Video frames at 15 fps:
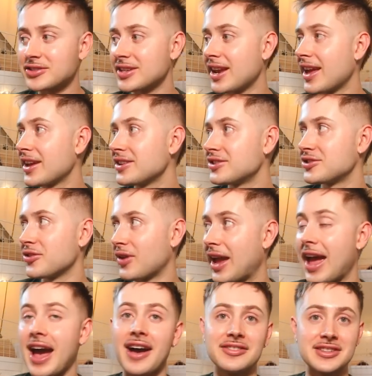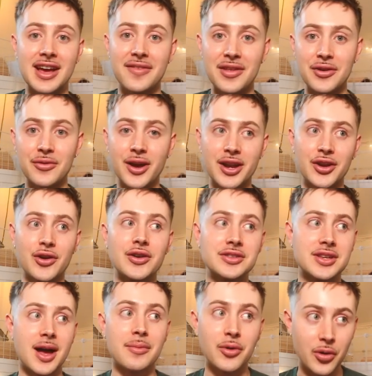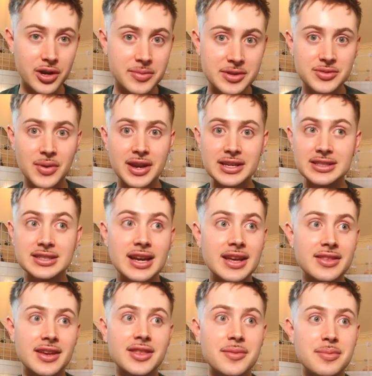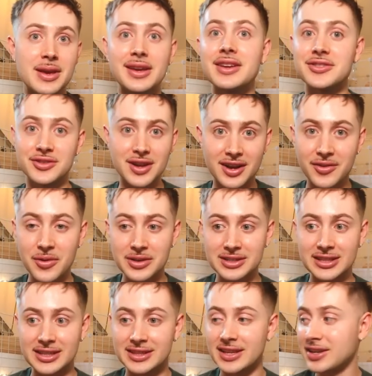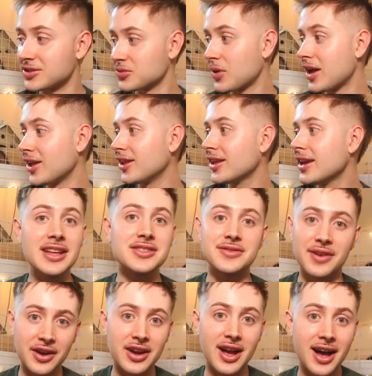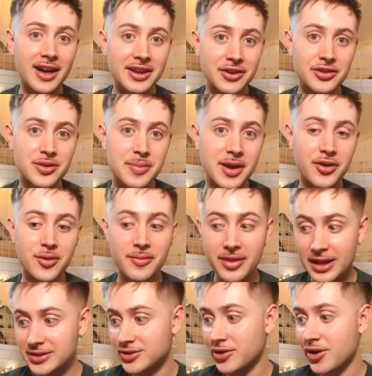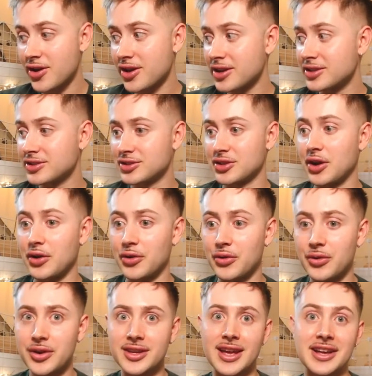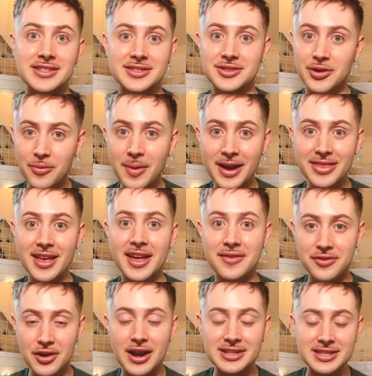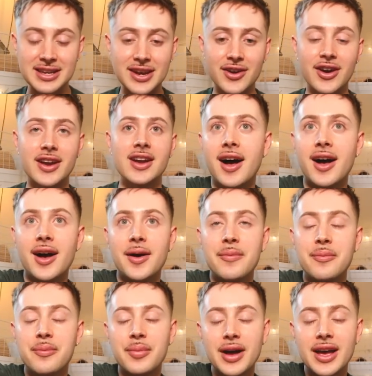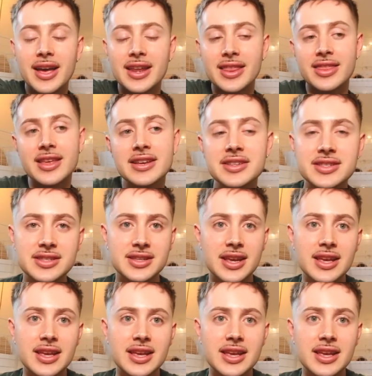today, so I have to have that running or else I'm going to be sweating to death and the piggies are not going to like that as well. It gets very hot here in the pig room if that's not on. So yes, don't mind that if you guys can hear it. But this